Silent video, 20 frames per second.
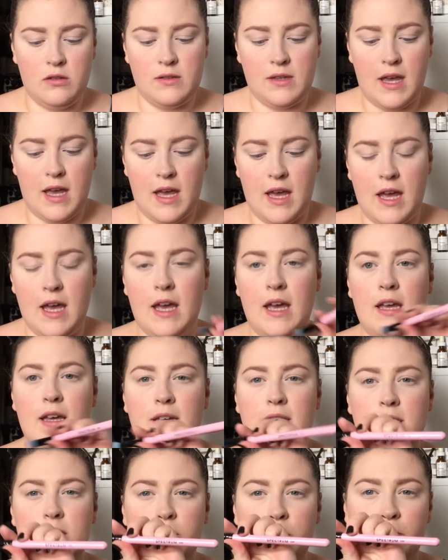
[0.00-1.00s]
use a
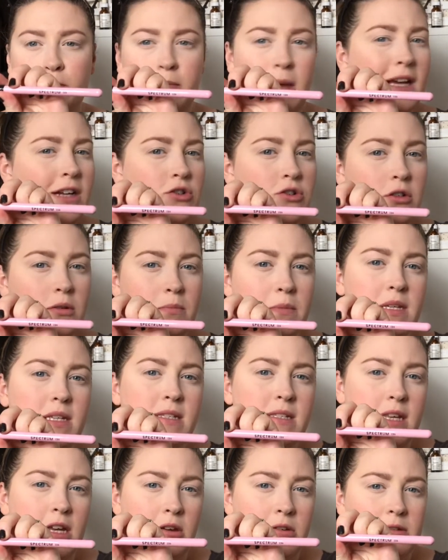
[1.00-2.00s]
Spectrum
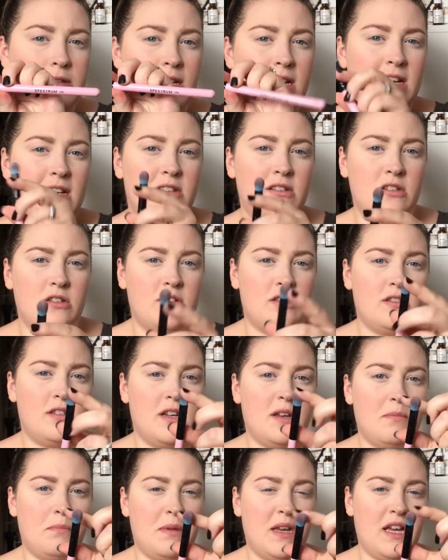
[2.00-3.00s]
CO6, it's just
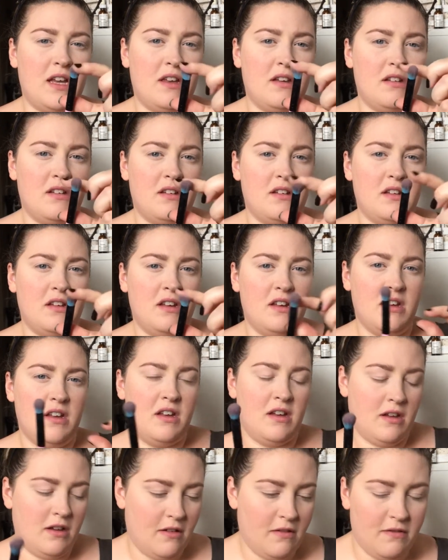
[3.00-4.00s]
a big
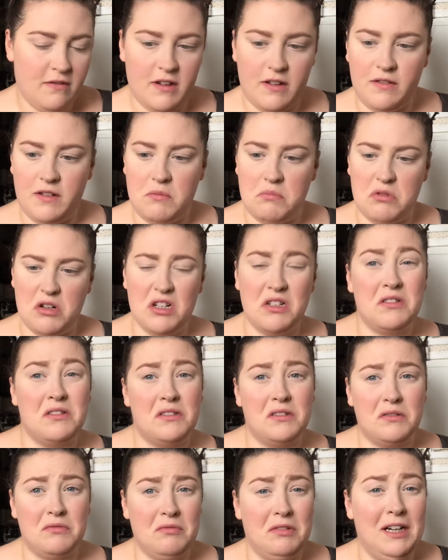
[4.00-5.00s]
fluffy brush
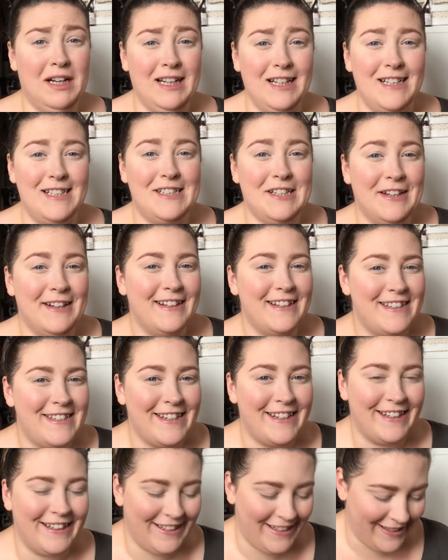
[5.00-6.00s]
that's really
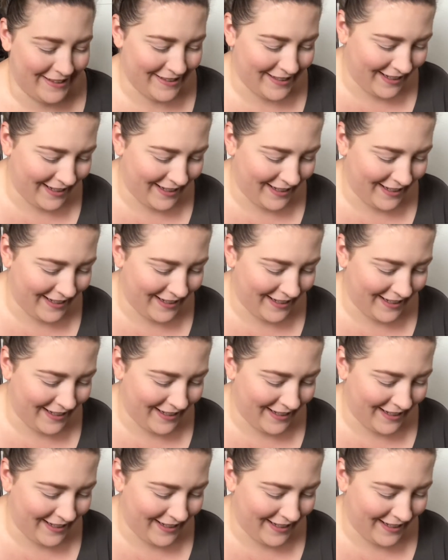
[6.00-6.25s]
dirty and needs